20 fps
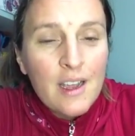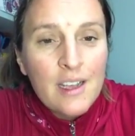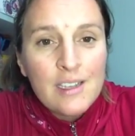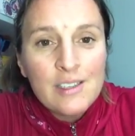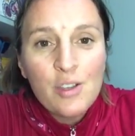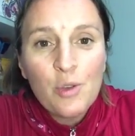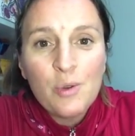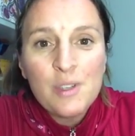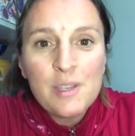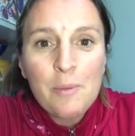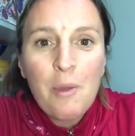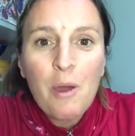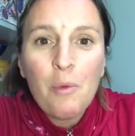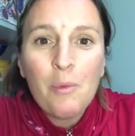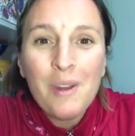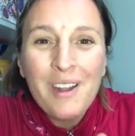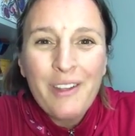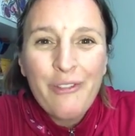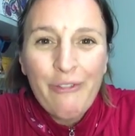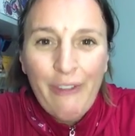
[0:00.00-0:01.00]
So it's about
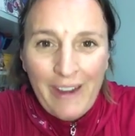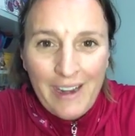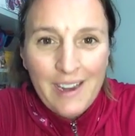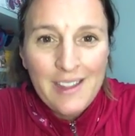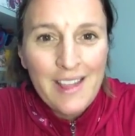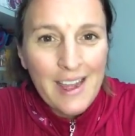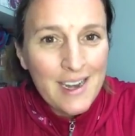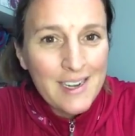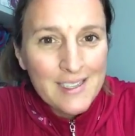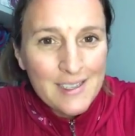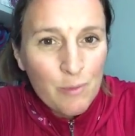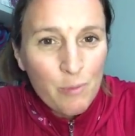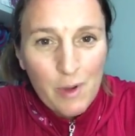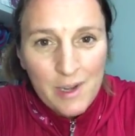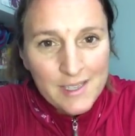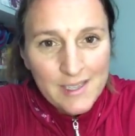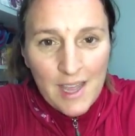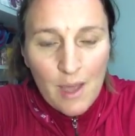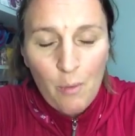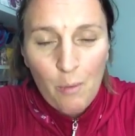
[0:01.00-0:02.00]
really finding what
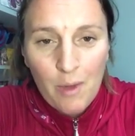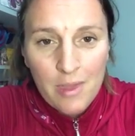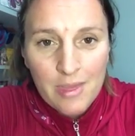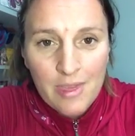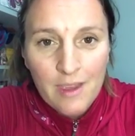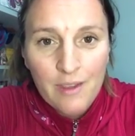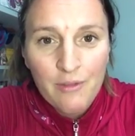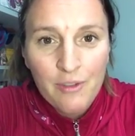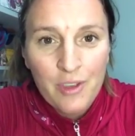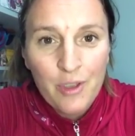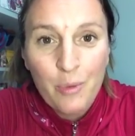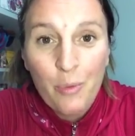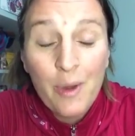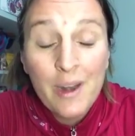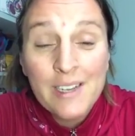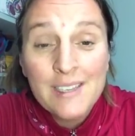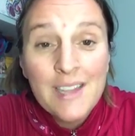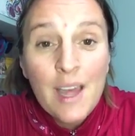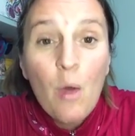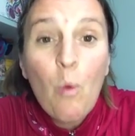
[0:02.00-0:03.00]
is that one thing for you? What
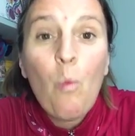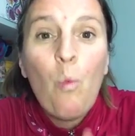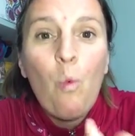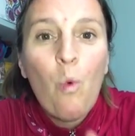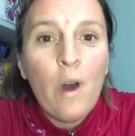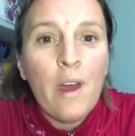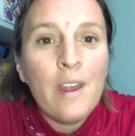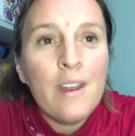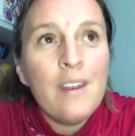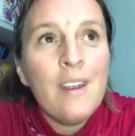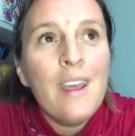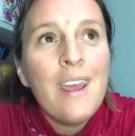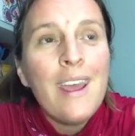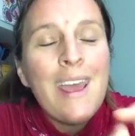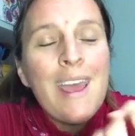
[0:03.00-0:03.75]
is that one